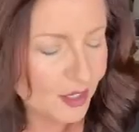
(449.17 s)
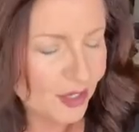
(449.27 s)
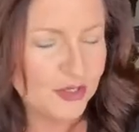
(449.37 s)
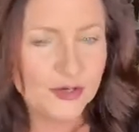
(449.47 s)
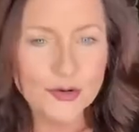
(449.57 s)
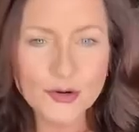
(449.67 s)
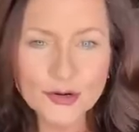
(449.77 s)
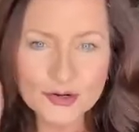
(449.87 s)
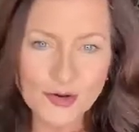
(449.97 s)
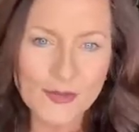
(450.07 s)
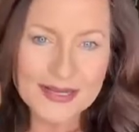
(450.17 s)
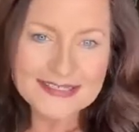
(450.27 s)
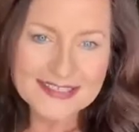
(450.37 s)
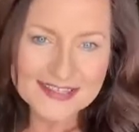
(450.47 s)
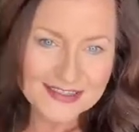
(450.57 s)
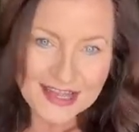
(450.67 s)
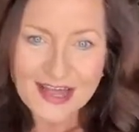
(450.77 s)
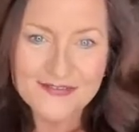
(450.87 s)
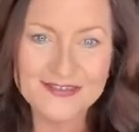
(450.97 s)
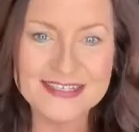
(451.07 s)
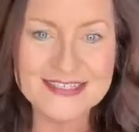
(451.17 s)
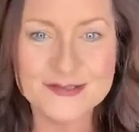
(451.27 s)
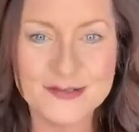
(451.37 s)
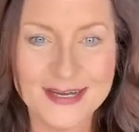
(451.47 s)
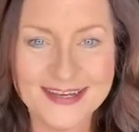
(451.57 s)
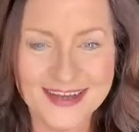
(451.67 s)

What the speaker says: You're going to love this trick.